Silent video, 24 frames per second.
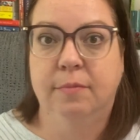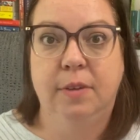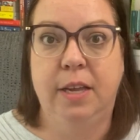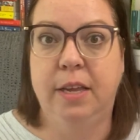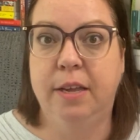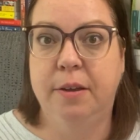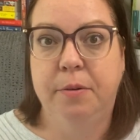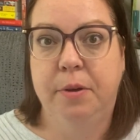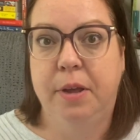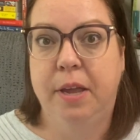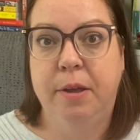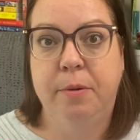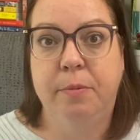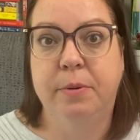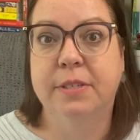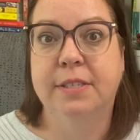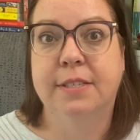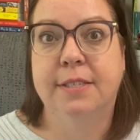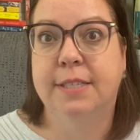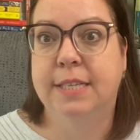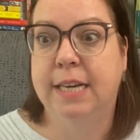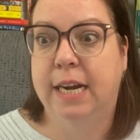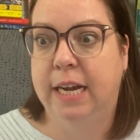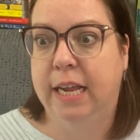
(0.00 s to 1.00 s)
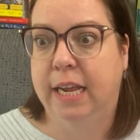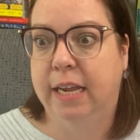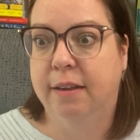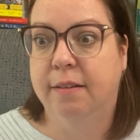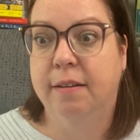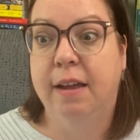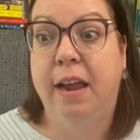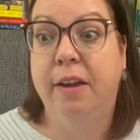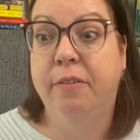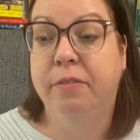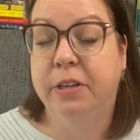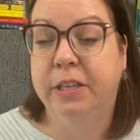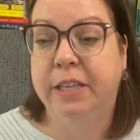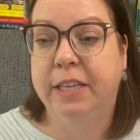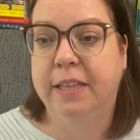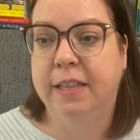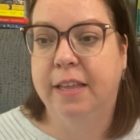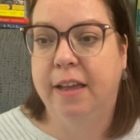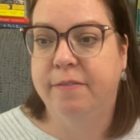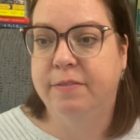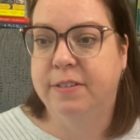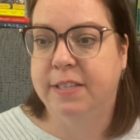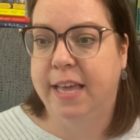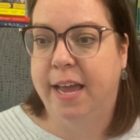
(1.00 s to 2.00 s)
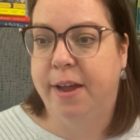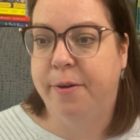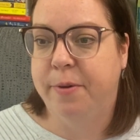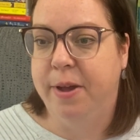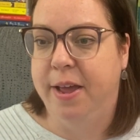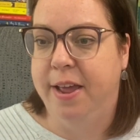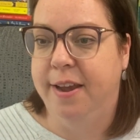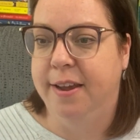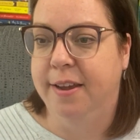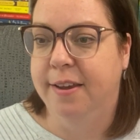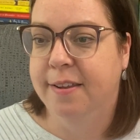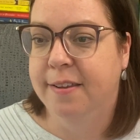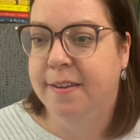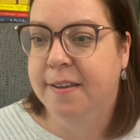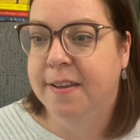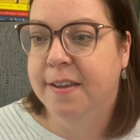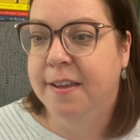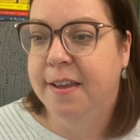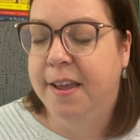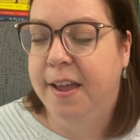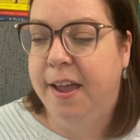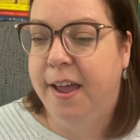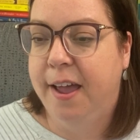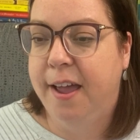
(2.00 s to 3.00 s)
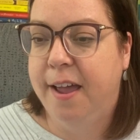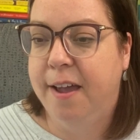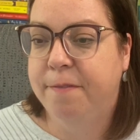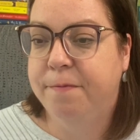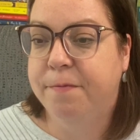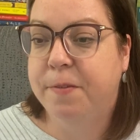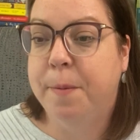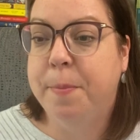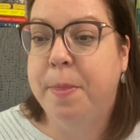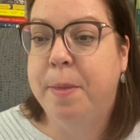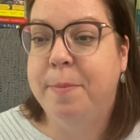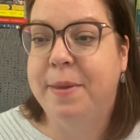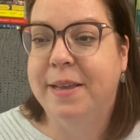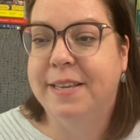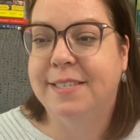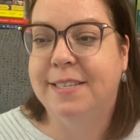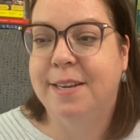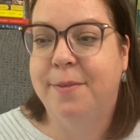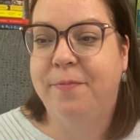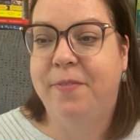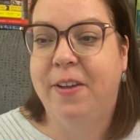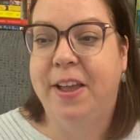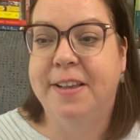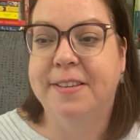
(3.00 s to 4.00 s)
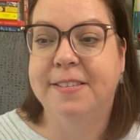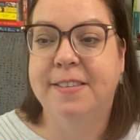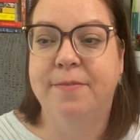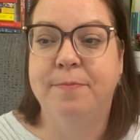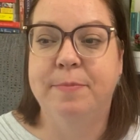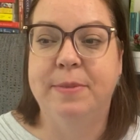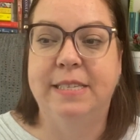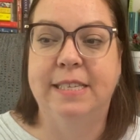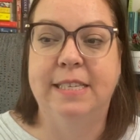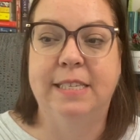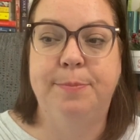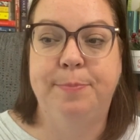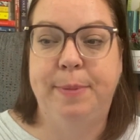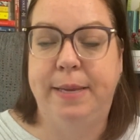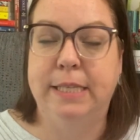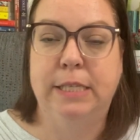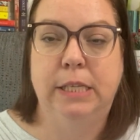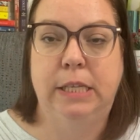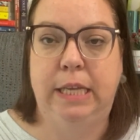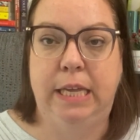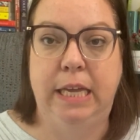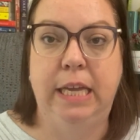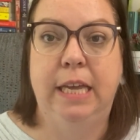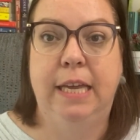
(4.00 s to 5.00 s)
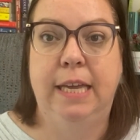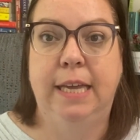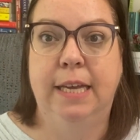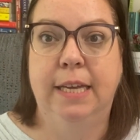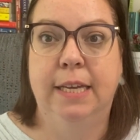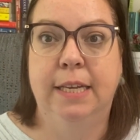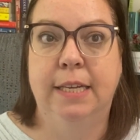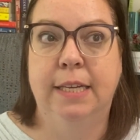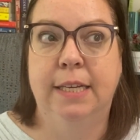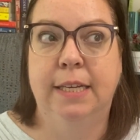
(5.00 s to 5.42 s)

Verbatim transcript: It, it was stunning. I really loved that one. Uh, from the Mixed Up Files of Mrs. Basil E.